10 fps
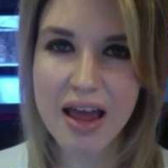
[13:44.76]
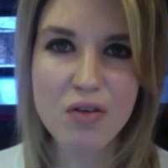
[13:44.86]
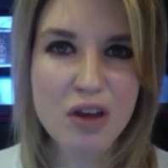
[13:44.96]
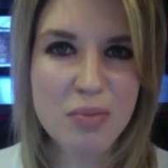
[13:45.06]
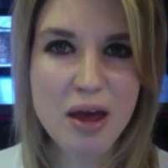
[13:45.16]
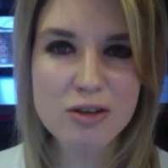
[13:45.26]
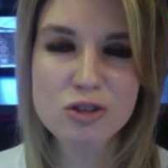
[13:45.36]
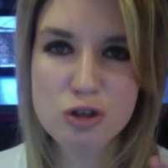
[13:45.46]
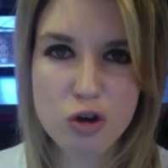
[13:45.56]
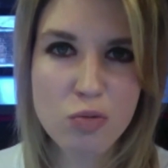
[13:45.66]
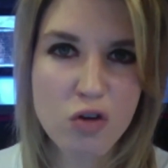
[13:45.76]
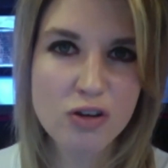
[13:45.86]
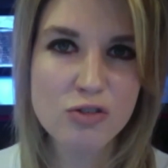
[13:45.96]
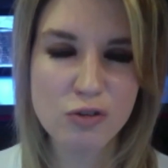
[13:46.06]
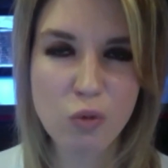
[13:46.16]
If he makes two
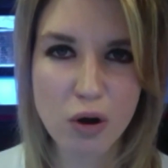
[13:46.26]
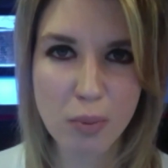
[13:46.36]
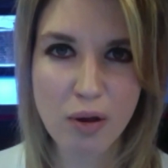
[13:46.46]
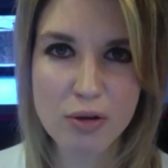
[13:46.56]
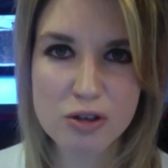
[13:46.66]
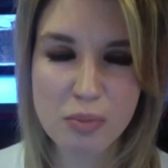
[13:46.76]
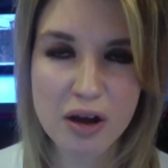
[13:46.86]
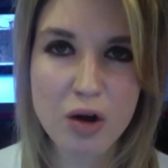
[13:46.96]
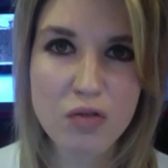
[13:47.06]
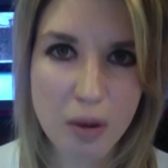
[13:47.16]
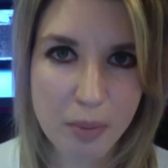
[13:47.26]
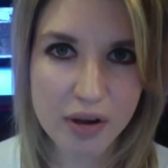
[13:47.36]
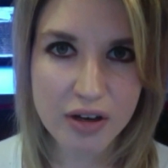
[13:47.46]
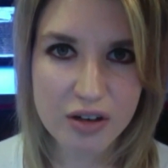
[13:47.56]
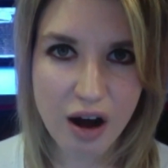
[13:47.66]
movies for Warner Brothers that make over $1
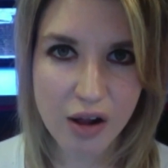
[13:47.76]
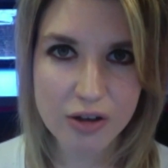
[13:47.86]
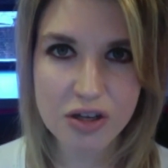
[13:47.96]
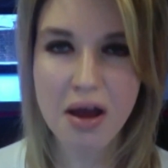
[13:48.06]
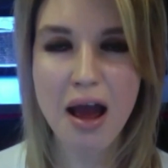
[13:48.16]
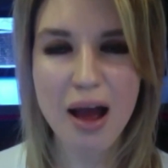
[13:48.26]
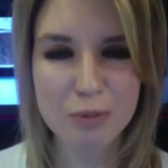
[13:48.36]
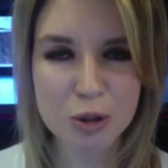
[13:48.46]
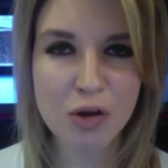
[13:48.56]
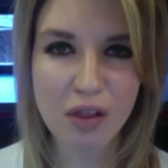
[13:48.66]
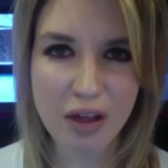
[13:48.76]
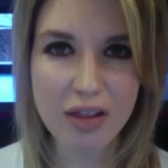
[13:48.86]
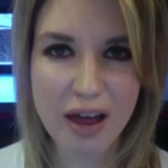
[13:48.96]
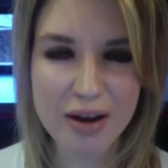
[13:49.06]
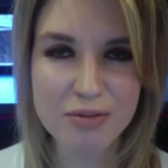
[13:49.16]
billion, I'm sure
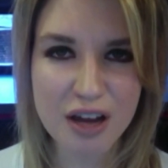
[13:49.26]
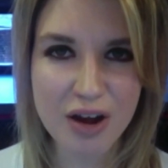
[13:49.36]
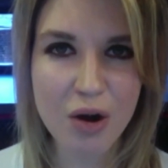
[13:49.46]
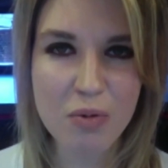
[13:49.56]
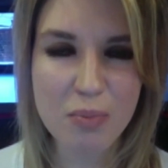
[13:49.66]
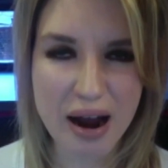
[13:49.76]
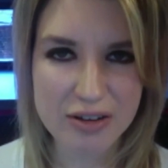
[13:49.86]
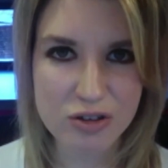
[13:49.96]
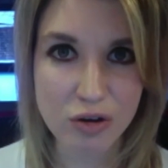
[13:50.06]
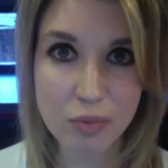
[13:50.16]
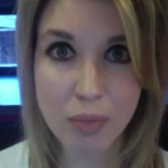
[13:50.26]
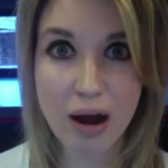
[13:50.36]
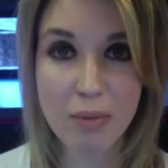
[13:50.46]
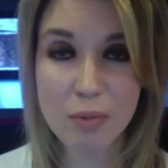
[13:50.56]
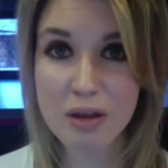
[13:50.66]
they'll let him take home a bat suit, and
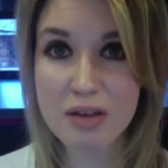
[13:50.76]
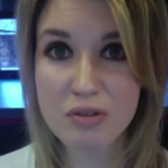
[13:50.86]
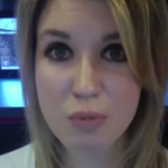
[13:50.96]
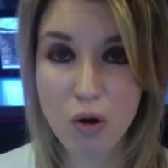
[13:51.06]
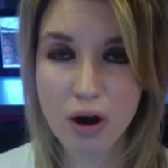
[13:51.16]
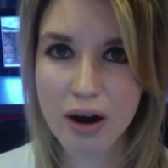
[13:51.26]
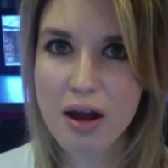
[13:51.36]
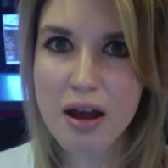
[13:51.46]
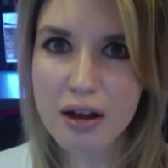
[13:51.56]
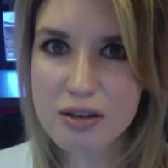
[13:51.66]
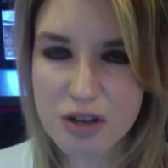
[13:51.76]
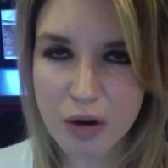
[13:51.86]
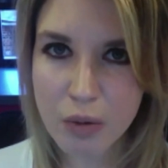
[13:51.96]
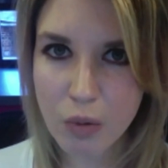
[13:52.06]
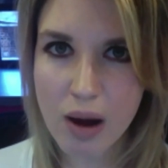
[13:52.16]
probably even more.
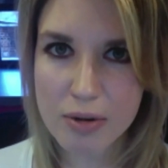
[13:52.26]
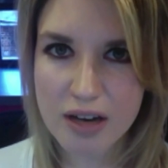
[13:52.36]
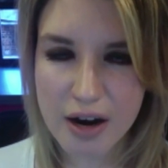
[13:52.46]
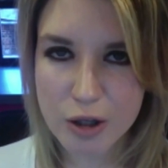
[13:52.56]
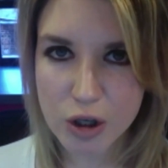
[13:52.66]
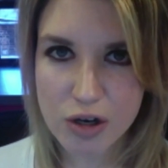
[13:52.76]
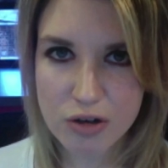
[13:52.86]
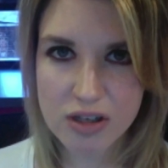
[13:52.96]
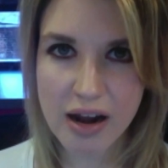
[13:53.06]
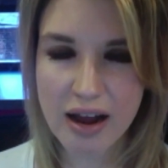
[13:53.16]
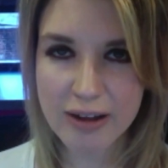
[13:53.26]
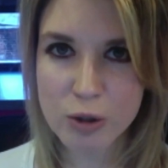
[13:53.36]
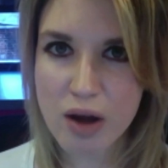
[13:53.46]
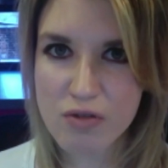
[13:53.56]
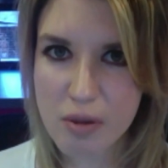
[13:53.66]
Considering what Robert Downey Jr. is getting, I'd
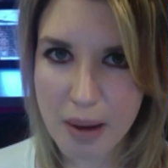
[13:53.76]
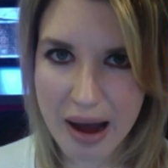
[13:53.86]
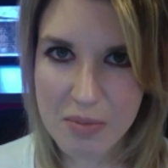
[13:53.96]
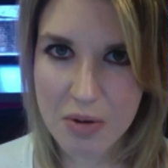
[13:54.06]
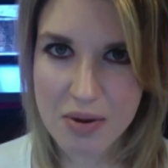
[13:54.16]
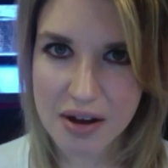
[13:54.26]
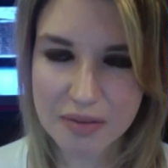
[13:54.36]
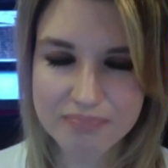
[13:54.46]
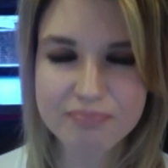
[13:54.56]
try for the Batmobile.